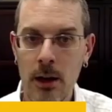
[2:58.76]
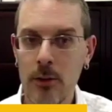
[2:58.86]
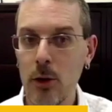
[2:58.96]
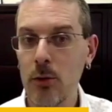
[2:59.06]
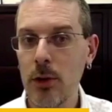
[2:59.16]

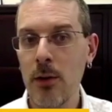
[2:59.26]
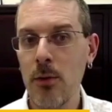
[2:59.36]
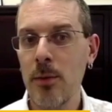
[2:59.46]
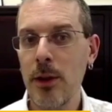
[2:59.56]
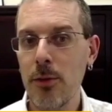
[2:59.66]
so kind of
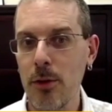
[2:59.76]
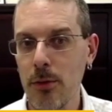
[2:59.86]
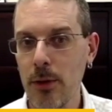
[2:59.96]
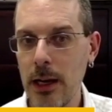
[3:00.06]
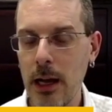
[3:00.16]
run me through,
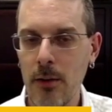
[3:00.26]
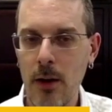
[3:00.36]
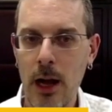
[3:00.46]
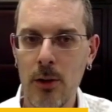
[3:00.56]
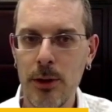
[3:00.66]
right?
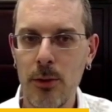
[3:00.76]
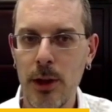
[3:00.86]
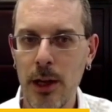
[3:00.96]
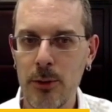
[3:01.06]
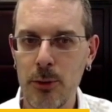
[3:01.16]
How do we do the
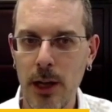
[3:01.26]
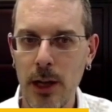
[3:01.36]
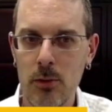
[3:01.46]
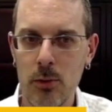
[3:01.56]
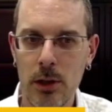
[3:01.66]

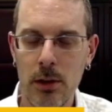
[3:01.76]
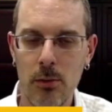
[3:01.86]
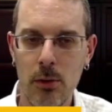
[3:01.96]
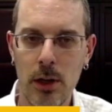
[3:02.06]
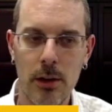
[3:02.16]
exercise? What
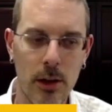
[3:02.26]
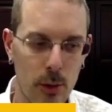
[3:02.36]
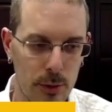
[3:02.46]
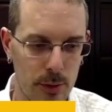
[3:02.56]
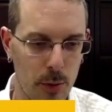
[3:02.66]

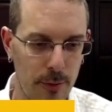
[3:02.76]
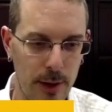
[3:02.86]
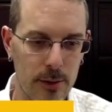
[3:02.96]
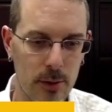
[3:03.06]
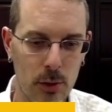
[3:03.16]
as a
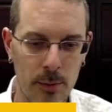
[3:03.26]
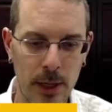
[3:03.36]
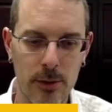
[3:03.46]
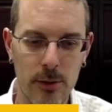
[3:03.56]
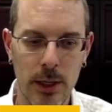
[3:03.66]
professor, what am I
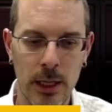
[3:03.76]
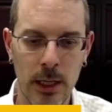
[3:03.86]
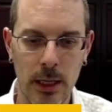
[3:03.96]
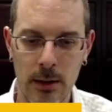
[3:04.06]
doing?